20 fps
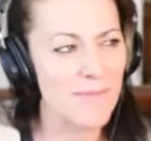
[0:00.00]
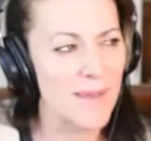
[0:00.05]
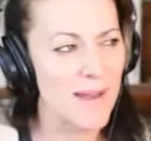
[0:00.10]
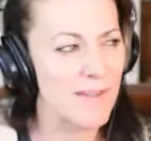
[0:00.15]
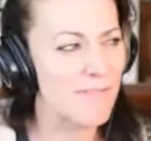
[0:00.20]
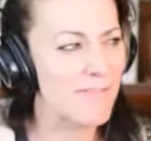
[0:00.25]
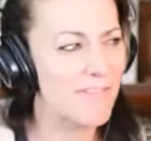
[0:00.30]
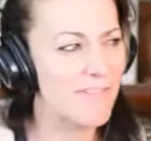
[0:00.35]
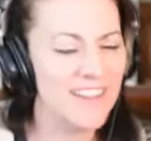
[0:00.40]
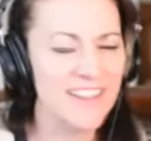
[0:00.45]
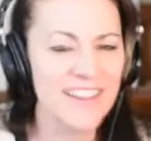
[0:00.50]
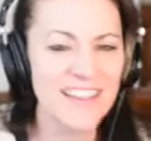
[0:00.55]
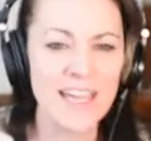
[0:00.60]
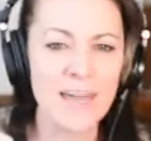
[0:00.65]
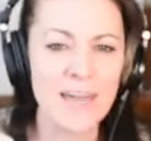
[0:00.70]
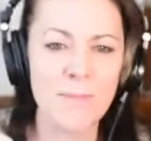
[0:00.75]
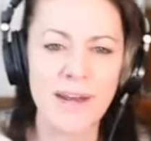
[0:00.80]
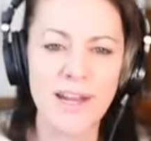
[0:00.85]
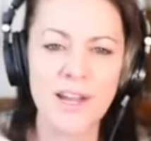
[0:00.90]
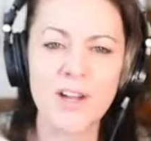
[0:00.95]
been feeling
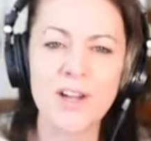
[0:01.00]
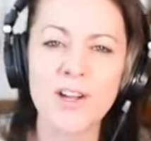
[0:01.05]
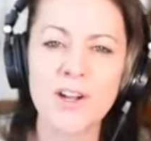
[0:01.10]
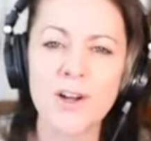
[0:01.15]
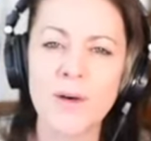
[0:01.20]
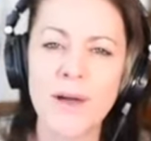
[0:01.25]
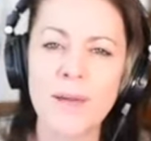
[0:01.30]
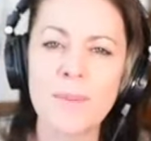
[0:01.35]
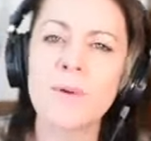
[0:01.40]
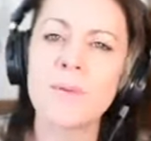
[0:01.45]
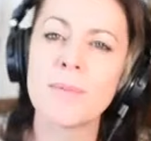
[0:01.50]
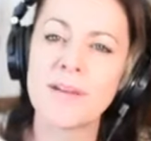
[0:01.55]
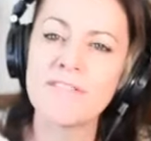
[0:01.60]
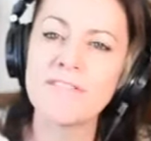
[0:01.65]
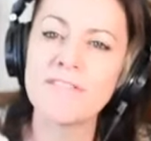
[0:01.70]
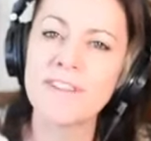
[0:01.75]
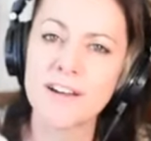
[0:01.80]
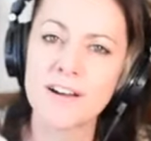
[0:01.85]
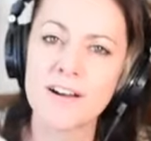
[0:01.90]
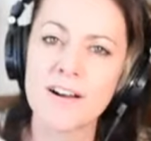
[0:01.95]
it, but I couldn't quite put my
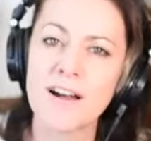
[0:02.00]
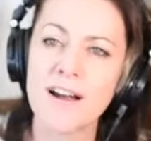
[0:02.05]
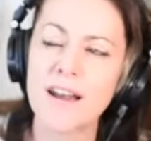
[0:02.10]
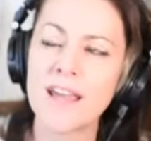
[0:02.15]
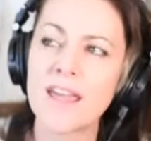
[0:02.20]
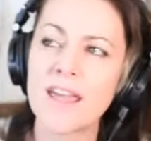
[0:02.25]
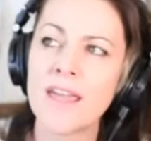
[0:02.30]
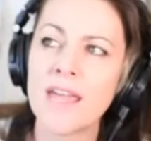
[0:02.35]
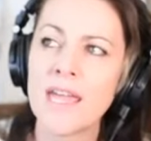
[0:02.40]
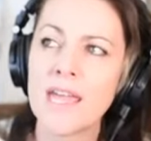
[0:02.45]
finger on it.